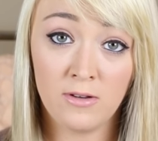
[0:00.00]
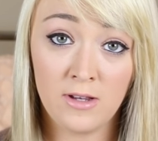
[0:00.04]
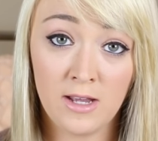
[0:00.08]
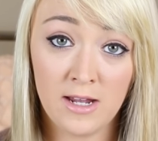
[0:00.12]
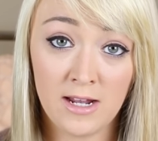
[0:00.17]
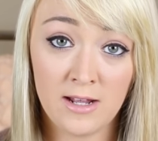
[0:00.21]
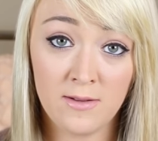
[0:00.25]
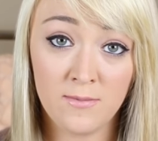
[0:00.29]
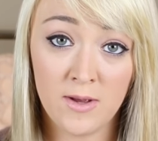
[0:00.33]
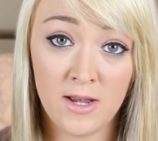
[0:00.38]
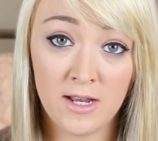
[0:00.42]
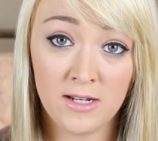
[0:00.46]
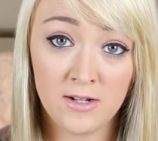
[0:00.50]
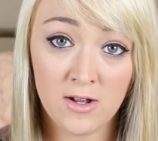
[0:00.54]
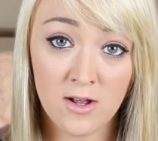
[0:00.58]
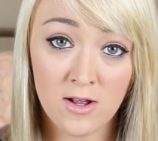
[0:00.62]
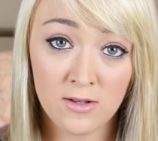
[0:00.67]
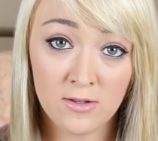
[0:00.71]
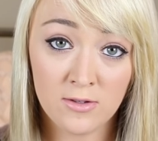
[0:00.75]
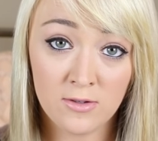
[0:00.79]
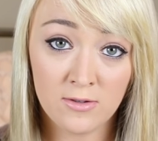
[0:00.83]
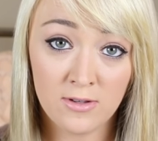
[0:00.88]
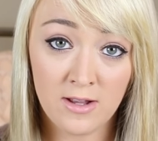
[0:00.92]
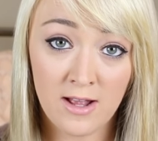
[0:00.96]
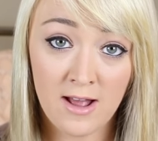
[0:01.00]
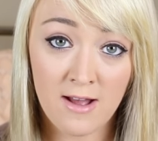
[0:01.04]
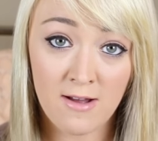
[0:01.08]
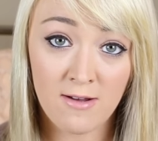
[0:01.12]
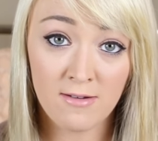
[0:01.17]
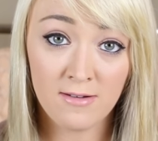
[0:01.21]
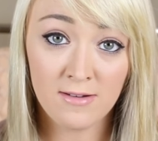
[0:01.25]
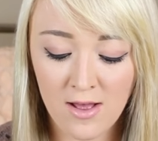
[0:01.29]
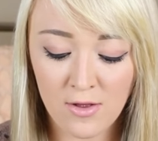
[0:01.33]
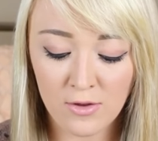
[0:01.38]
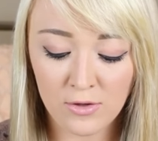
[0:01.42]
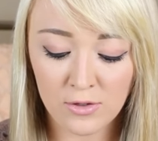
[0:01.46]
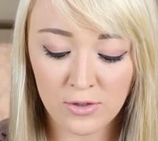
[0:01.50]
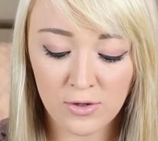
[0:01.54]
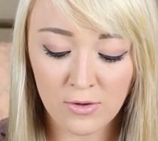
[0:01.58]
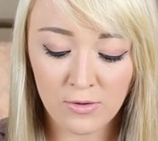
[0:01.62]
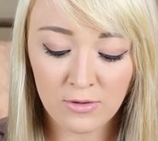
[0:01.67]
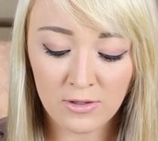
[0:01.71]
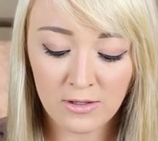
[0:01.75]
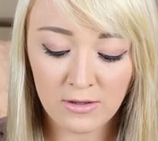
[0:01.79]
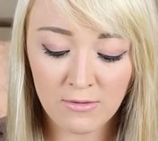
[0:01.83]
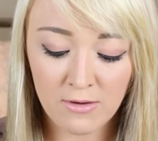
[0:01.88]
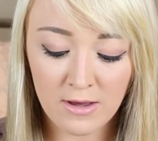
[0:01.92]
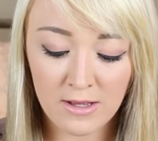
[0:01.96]
getting my tonsils out. I'll show
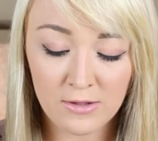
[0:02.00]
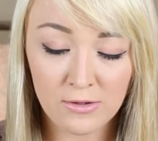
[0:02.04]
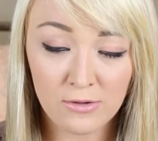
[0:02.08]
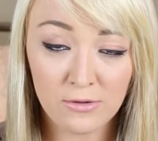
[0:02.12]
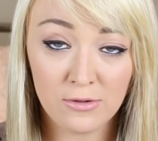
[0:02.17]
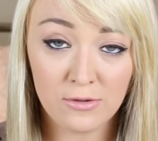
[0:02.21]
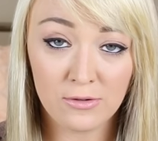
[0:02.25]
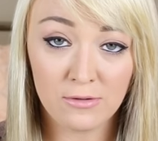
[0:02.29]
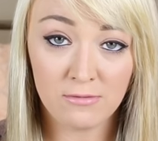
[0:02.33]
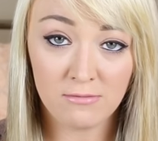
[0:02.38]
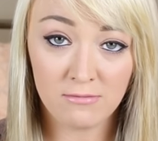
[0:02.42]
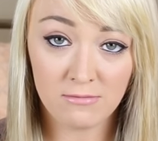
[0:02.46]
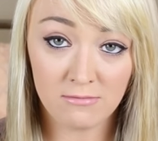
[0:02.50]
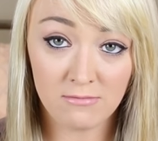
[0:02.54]
you, I took a